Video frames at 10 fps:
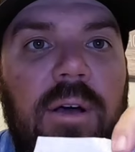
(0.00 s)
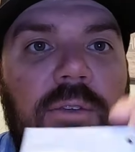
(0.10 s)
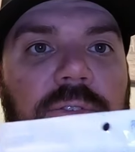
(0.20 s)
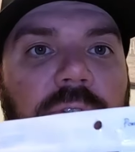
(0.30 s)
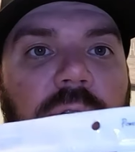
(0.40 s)

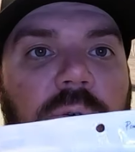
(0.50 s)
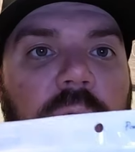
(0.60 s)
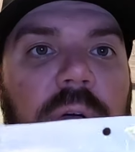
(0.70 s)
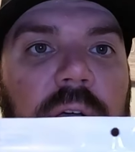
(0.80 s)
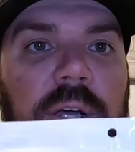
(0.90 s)
also
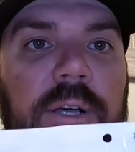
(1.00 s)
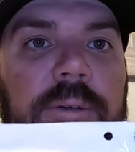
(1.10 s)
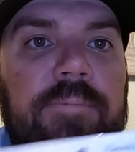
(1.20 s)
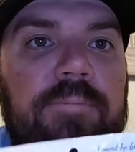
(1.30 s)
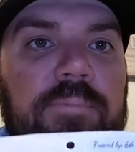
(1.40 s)

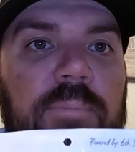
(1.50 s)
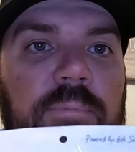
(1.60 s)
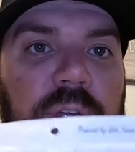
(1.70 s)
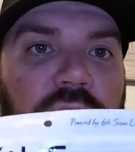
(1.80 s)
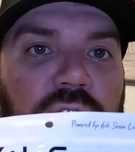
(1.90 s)
um,
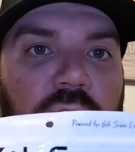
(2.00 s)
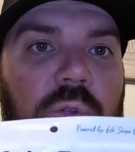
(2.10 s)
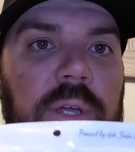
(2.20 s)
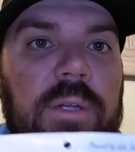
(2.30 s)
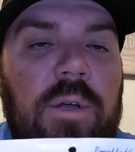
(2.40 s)
mid
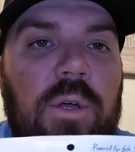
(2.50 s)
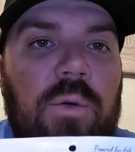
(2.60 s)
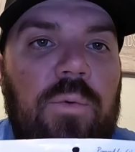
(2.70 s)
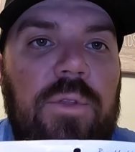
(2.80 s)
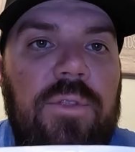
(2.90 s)
strolling
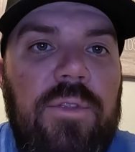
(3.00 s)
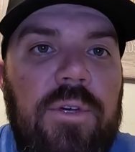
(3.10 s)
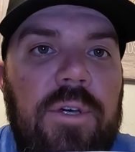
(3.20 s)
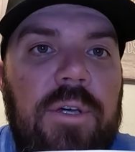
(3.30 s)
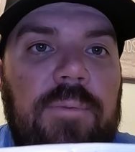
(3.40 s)
with
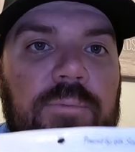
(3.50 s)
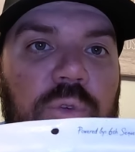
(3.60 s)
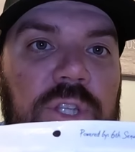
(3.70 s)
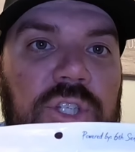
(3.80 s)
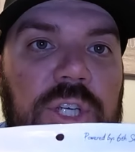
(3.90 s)
the,
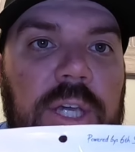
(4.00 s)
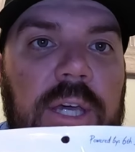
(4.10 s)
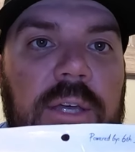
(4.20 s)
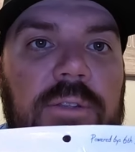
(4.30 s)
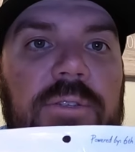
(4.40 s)
with the jig
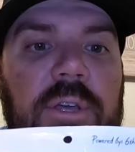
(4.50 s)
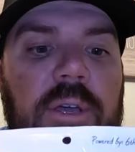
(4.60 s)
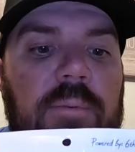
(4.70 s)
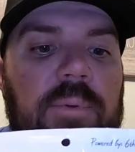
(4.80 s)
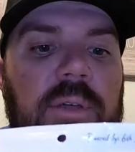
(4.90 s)
heads.
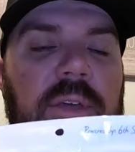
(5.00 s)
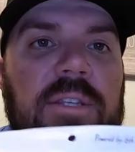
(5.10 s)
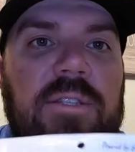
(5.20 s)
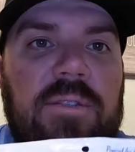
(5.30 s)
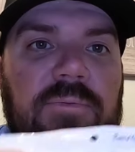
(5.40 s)
But
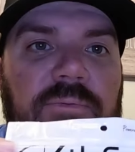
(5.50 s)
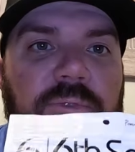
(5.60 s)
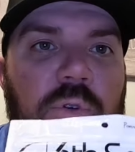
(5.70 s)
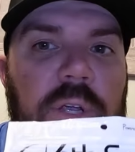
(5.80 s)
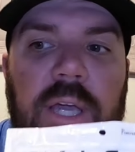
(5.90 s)
that's
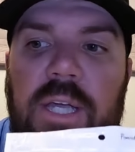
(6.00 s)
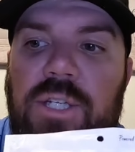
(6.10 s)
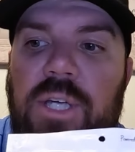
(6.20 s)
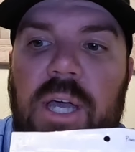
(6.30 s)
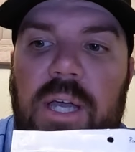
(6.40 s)
4K
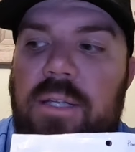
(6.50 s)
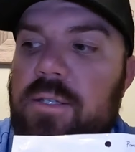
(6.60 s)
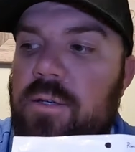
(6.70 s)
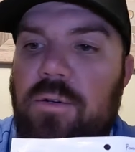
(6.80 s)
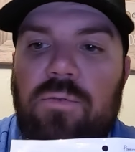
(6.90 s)

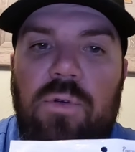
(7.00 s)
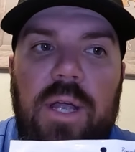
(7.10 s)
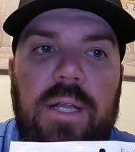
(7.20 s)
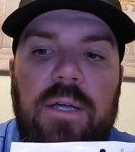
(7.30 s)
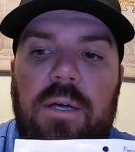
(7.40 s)
shads,
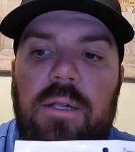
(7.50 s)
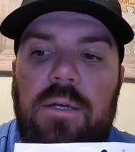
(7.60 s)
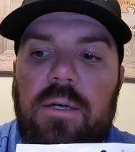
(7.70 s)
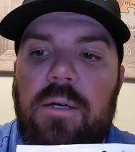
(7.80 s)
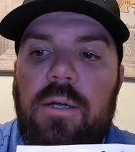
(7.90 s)
great
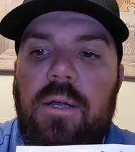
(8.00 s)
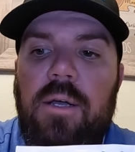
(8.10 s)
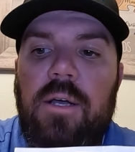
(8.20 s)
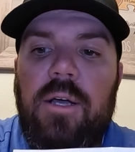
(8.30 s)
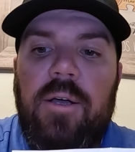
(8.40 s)
color.
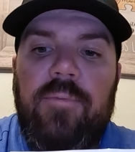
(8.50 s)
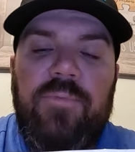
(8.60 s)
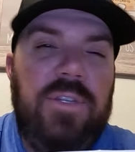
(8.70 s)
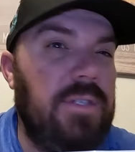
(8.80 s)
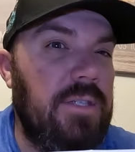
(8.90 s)
Um,
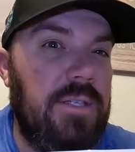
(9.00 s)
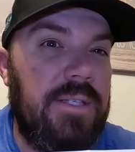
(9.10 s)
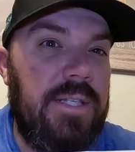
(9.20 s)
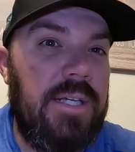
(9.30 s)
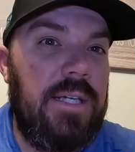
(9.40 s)
this is a
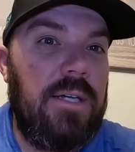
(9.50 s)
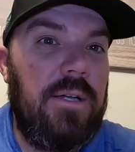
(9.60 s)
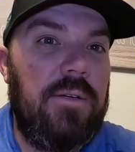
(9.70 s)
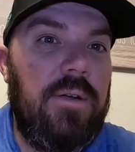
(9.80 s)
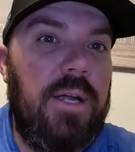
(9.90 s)
sneaky
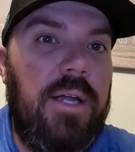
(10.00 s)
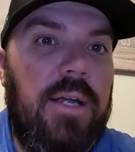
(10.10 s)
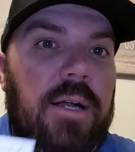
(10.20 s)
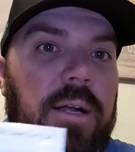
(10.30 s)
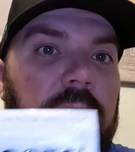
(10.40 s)
color right
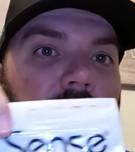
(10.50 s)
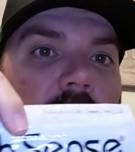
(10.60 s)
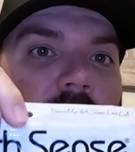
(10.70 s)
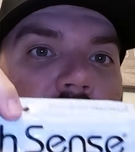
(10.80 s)
here.